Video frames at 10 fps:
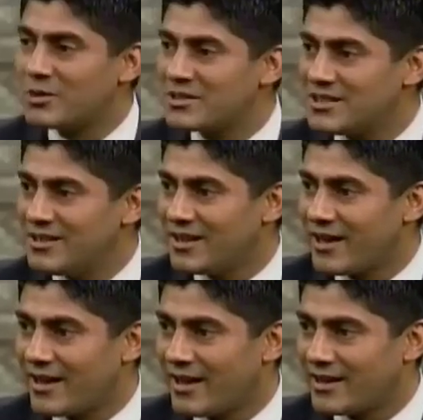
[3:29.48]

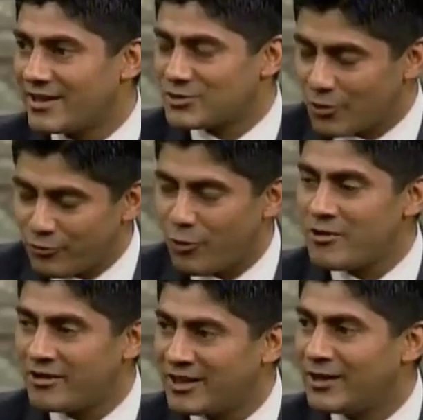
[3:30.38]
controversy, is your
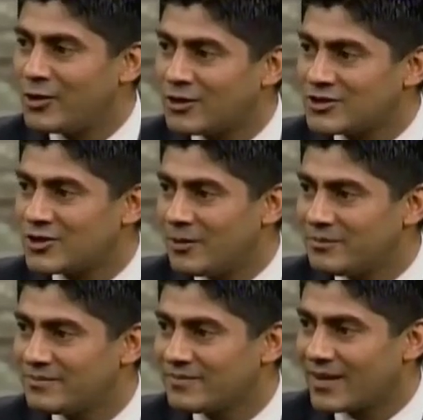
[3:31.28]
phone ringing
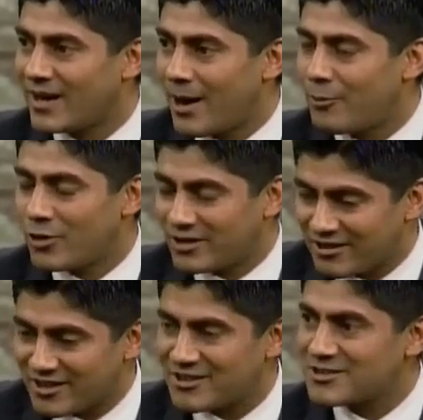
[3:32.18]
non-stop? Are more
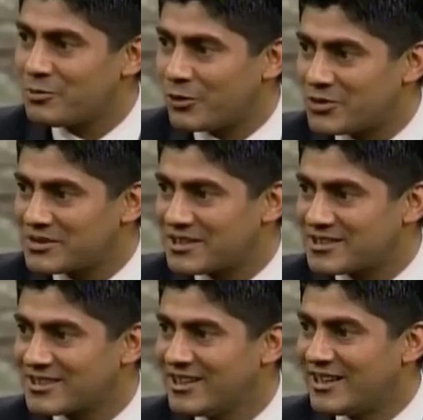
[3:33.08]
directors and
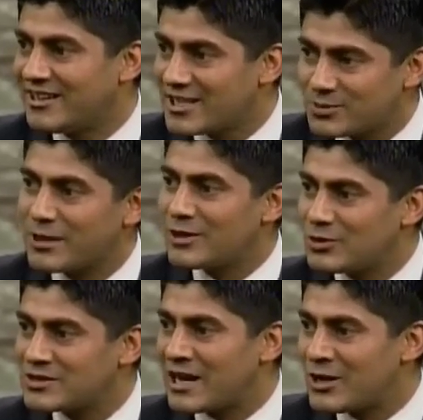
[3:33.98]
producers
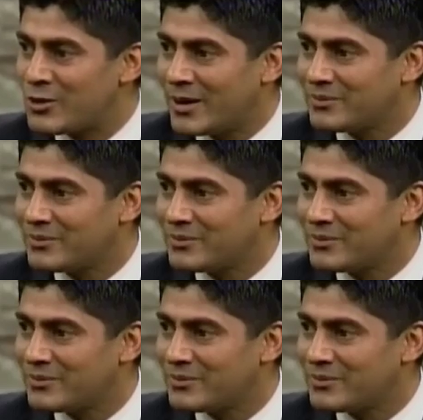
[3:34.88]
desperate to sign